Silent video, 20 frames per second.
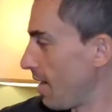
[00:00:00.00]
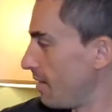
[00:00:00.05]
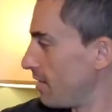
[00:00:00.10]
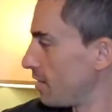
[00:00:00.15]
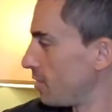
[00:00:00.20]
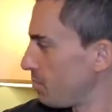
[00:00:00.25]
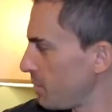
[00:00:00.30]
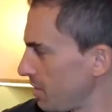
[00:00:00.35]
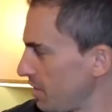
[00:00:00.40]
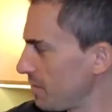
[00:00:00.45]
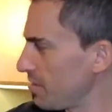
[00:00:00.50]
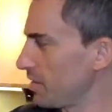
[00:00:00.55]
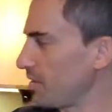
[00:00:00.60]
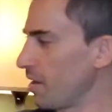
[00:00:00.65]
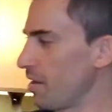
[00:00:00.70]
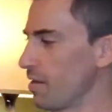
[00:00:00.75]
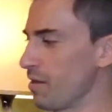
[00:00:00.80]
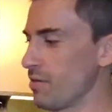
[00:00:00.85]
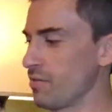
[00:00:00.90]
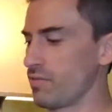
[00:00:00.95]
Speaking
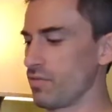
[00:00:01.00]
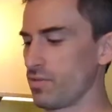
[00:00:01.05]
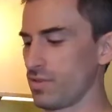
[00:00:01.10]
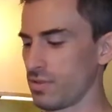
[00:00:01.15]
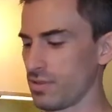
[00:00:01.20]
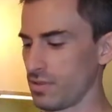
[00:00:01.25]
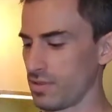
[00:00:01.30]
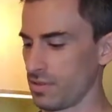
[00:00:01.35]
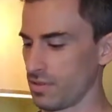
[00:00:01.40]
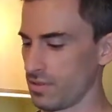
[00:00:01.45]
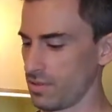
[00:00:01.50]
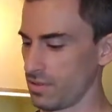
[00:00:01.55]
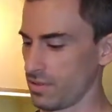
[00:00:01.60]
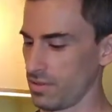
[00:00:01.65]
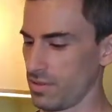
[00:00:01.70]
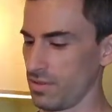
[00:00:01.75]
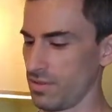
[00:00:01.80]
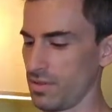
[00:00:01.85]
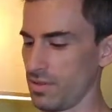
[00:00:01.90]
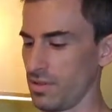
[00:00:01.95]
of,
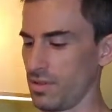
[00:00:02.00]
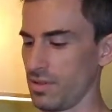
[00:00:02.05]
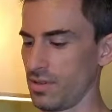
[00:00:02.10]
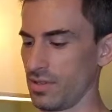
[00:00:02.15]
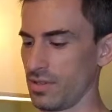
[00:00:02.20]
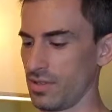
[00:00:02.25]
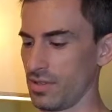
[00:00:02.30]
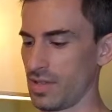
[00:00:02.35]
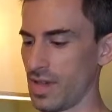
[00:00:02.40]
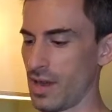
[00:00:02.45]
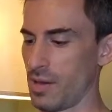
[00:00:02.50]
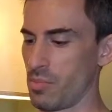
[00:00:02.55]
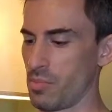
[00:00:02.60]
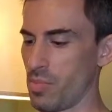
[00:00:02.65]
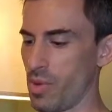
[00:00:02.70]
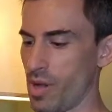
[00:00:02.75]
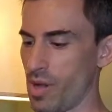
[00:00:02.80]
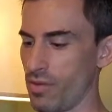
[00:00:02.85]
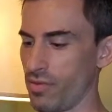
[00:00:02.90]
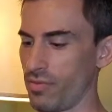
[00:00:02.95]
got a
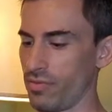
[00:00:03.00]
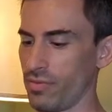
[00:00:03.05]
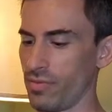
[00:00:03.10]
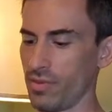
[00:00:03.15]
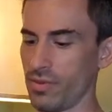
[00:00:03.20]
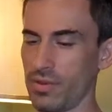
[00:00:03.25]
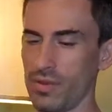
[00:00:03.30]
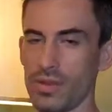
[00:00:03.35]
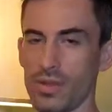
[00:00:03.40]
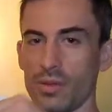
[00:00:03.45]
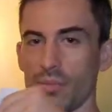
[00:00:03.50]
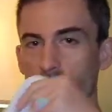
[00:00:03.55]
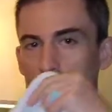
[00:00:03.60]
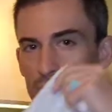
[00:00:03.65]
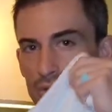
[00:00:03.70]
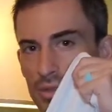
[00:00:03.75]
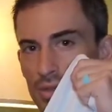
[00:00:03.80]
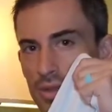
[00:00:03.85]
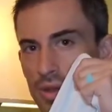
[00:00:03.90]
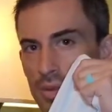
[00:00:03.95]
buff. I can
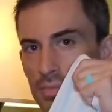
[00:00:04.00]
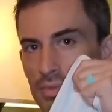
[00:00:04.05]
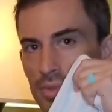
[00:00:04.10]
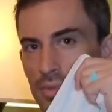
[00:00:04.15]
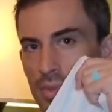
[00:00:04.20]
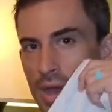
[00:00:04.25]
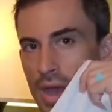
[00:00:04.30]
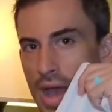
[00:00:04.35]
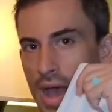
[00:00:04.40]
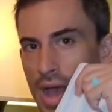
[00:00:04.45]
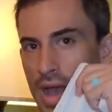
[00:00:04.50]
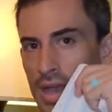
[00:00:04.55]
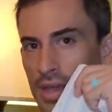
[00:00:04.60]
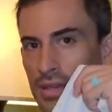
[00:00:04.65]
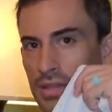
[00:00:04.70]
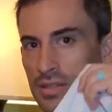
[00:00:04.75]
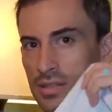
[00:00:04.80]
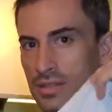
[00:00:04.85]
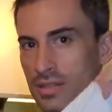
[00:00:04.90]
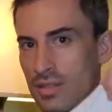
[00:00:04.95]
pull it up to my
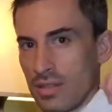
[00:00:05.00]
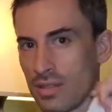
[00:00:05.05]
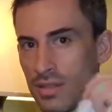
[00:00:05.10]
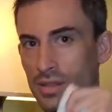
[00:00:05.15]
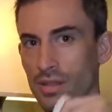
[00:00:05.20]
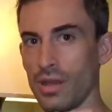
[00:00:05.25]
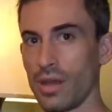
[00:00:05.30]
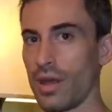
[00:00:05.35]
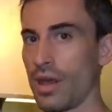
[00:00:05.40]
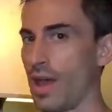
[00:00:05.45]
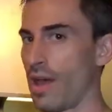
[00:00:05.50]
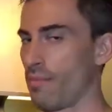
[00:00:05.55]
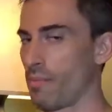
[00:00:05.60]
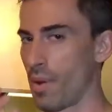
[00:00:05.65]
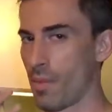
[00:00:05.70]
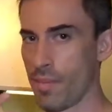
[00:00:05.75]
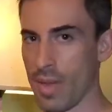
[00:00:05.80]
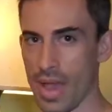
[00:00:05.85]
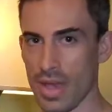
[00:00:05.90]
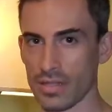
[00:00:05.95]
eyes. I'll have my
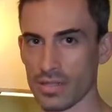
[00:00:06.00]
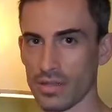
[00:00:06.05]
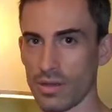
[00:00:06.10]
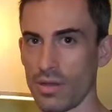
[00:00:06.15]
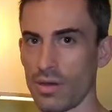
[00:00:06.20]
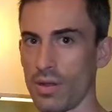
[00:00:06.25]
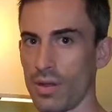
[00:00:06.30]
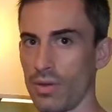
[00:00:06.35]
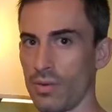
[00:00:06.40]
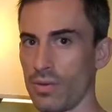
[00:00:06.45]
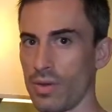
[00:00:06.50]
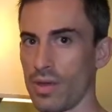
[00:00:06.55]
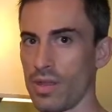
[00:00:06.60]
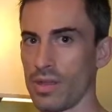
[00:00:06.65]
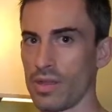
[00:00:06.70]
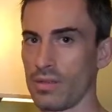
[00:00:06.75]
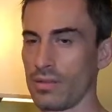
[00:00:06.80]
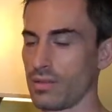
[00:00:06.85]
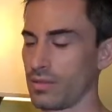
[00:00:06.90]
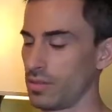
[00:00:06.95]
mask on
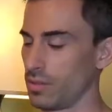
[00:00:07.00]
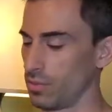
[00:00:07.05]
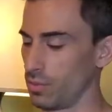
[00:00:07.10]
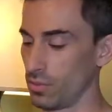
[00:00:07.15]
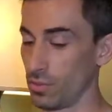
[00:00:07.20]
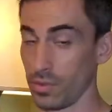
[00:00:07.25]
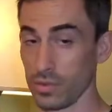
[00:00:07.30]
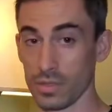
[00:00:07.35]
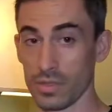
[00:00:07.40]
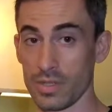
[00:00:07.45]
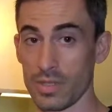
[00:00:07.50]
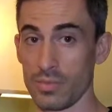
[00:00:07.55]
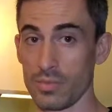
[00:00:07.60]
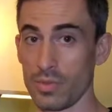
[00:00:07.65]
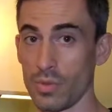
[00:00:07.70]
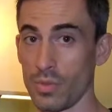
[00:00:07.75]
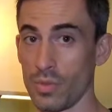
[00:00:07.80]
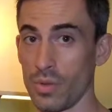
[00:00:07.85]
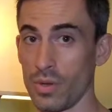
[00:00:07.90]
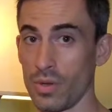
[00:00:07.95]
already. This will really keep
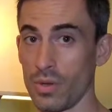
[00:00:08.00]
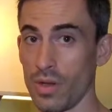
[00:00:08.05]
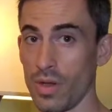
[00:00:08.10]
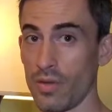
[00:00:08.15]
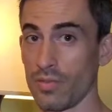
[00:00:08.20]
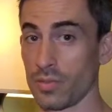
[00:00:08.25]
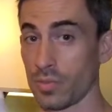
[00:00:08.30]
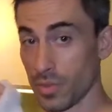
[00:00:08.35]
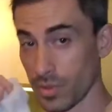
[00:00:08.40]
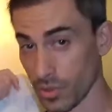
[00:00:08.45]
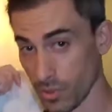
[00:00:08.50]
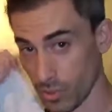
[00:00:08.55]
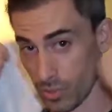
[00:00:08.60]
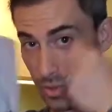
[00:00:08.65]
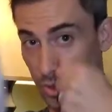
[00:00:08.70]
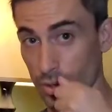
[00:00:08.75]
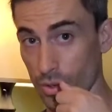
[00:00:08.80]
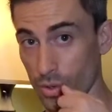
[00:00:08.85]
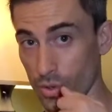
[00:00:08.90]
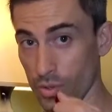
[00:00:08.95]
the wind off, especially with
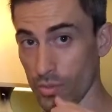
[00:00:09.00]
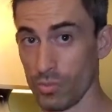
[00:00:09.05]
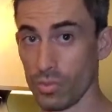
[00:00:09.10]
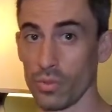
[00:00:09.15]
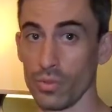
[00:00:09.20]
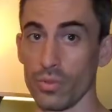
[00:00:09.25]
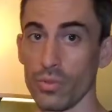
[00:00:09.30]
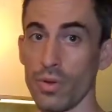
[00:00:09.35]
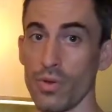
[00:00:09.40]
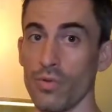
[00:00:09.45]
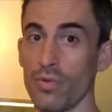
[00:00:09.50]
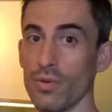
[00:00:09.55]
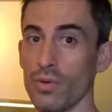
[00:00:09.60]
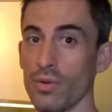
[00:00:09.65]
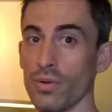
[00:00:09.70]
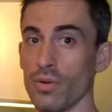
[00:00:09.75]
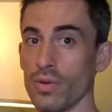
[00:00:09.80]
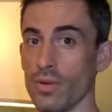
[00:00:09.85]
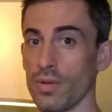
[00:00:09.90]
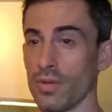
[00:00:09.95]
the hood pulled over.